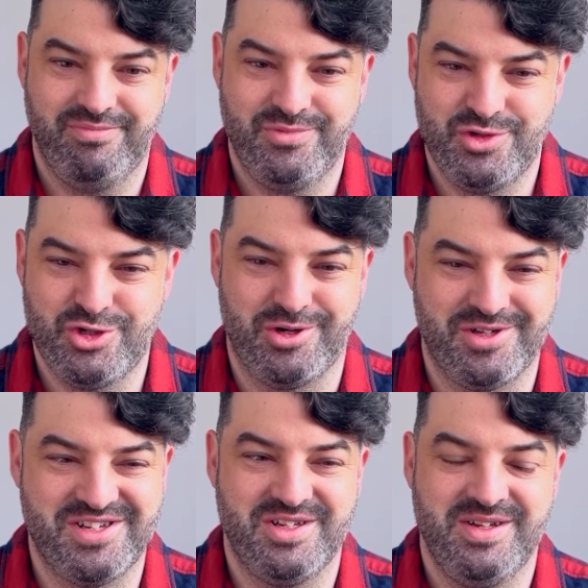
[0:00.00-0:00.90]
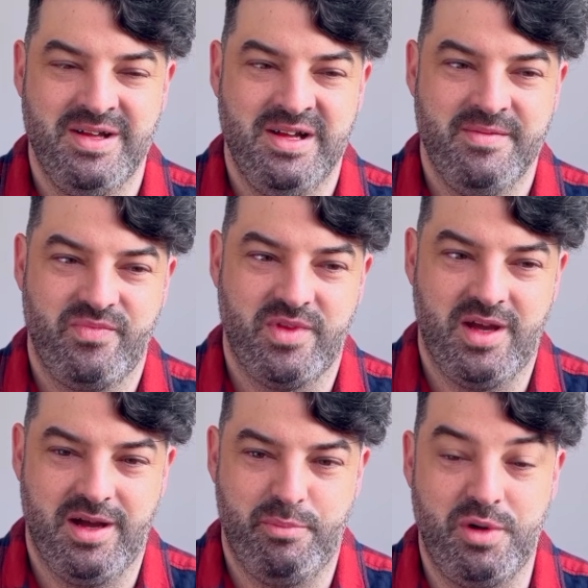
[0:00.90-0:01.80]
shots,
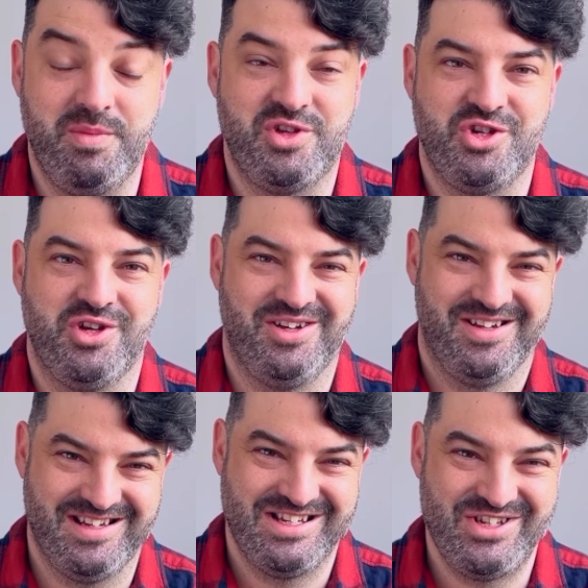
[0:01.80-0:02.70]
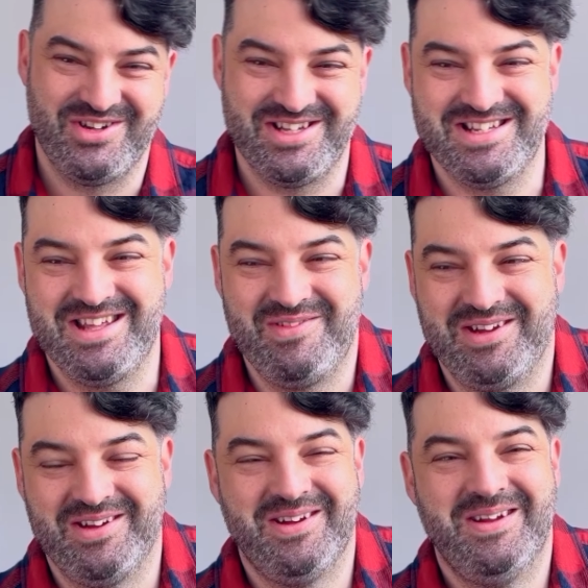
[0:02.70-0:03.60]
premature shots. There we go.